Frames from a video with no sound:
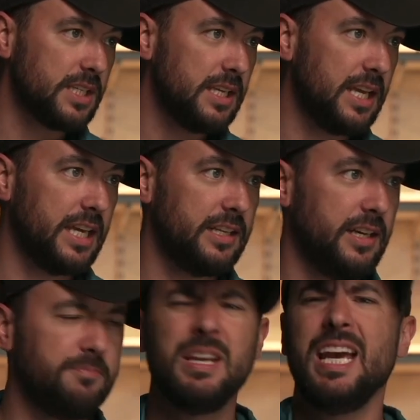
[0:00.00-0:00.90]
And
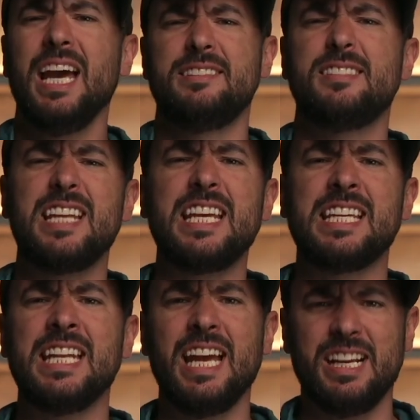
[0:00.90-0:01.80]
had steak
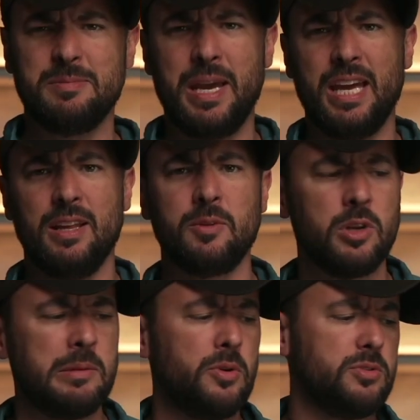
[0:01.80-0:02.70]
and eggs, man, like one of
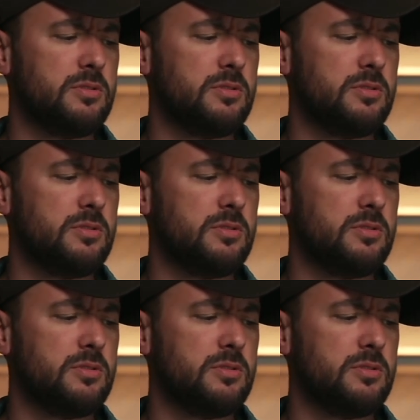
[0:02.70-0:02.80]
the most